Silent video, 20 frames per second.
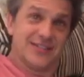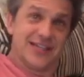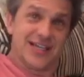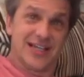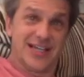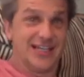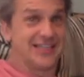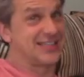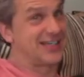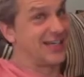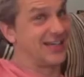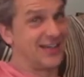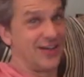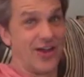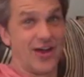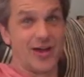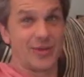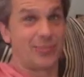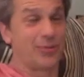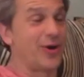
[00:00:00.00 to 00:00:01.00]
And he's getting a
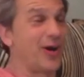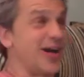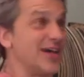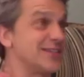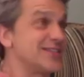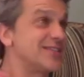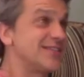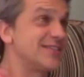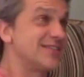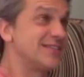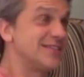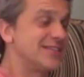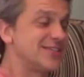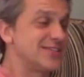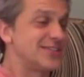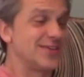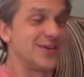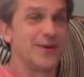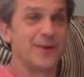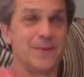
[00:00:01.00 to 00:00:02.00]
lot of press.
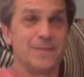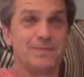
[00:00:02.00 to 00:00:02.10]
So